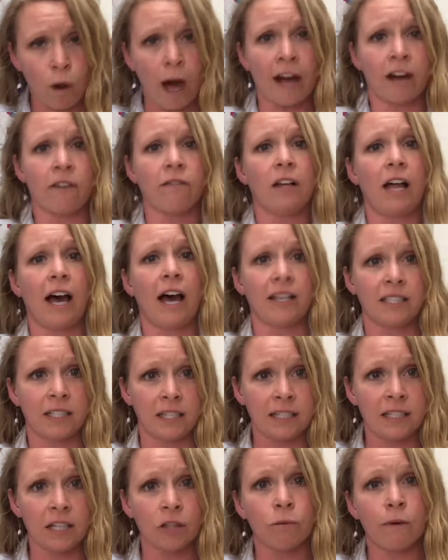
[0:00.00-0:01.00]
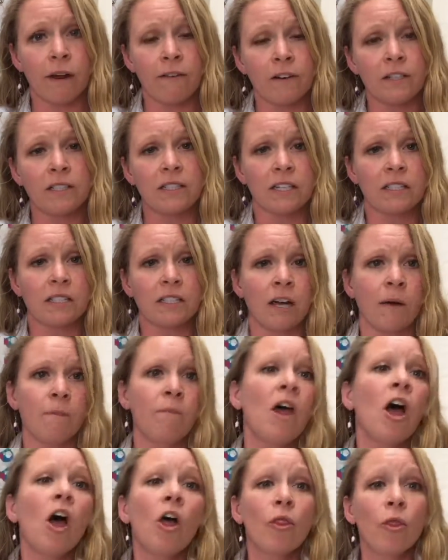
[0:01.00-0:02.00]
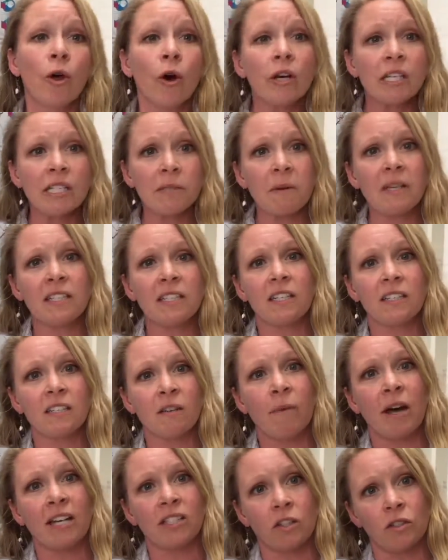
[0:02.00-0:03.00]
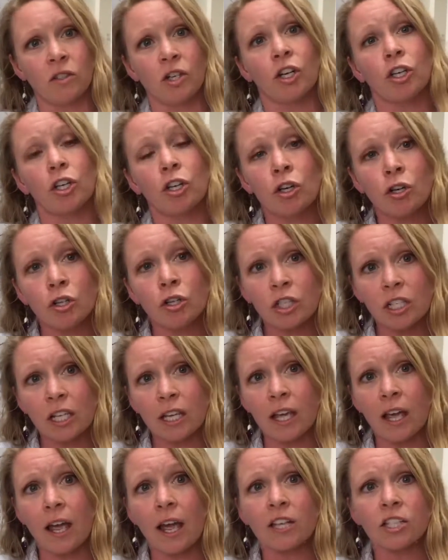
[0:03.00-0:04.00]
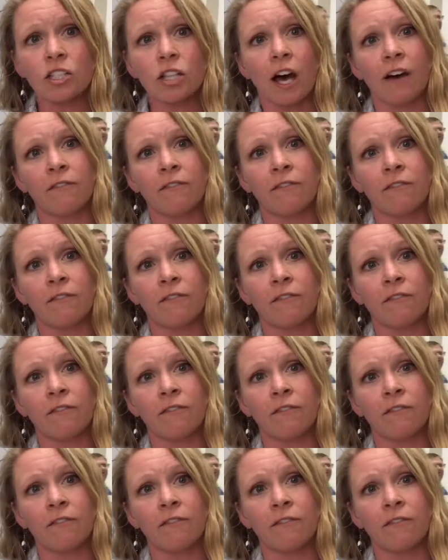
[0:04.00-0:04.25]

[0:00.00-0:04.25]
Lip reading: water velocities in the river system, those species of mussels are usually a